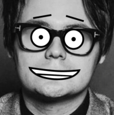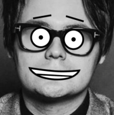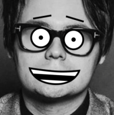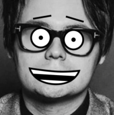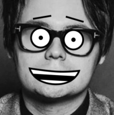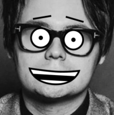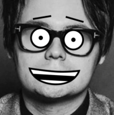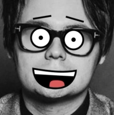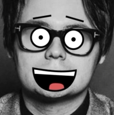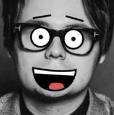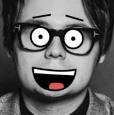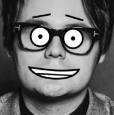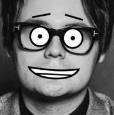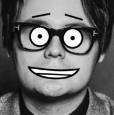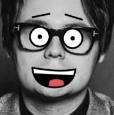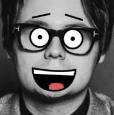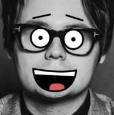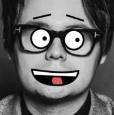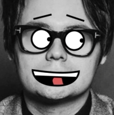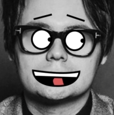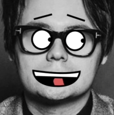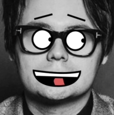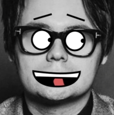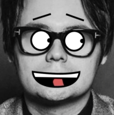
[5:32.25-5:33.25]
he got in
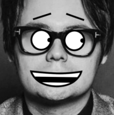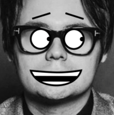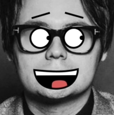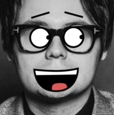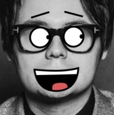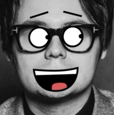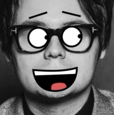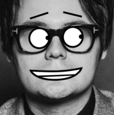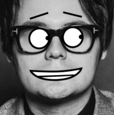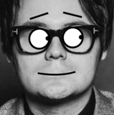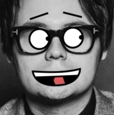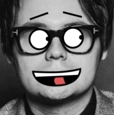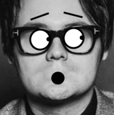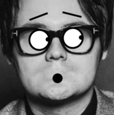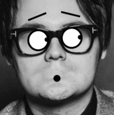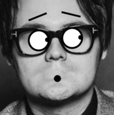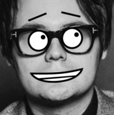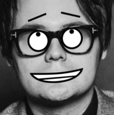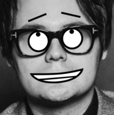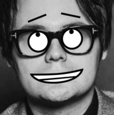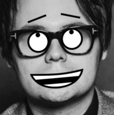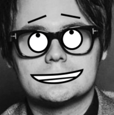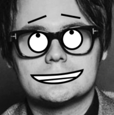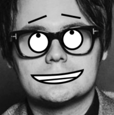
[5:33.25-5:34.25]
trouble when he got to one of the
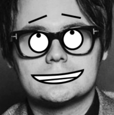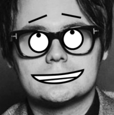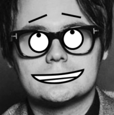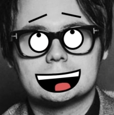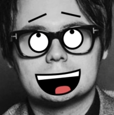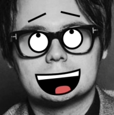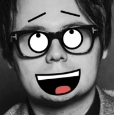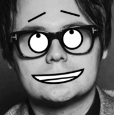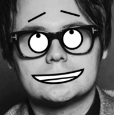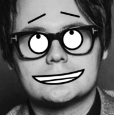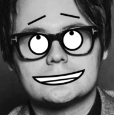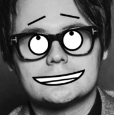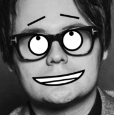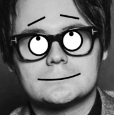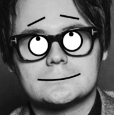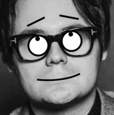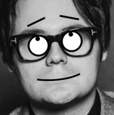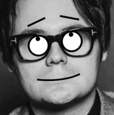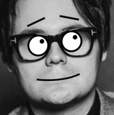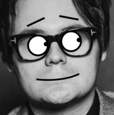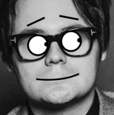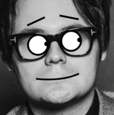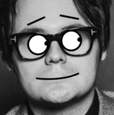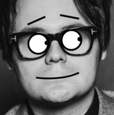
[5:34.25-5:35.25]
sisters' houses.
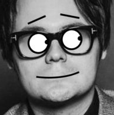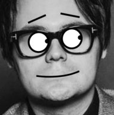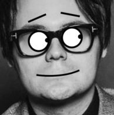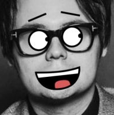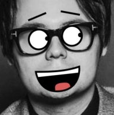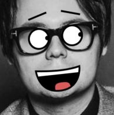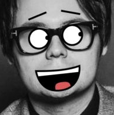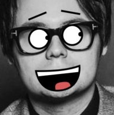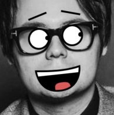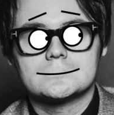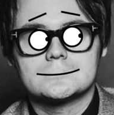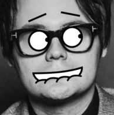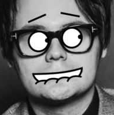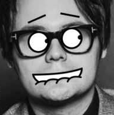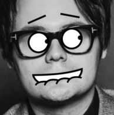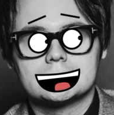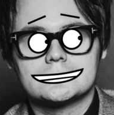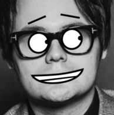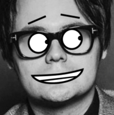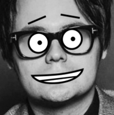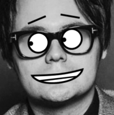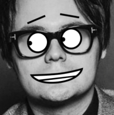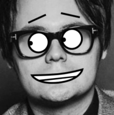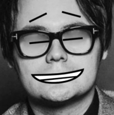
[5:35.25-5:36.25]
Because
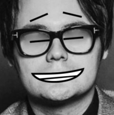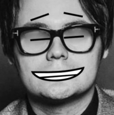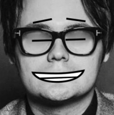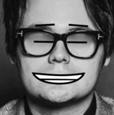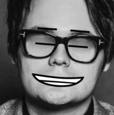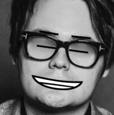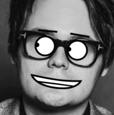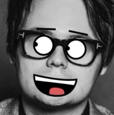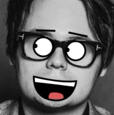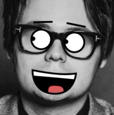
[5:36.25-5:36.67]
the sisters were